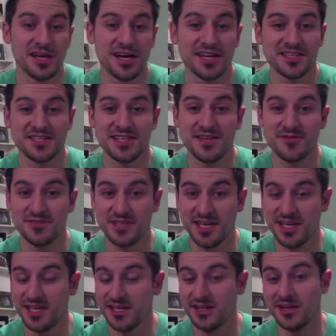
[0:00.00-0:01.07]
has never
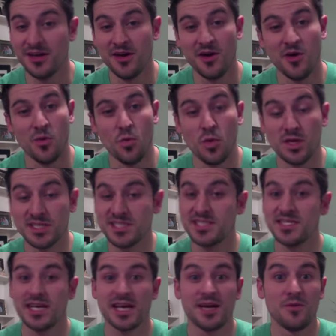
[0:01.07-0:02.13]
taken 1
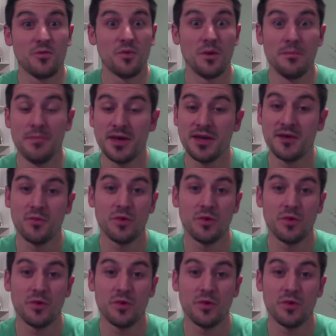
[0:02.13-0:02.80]
second, 1 minute,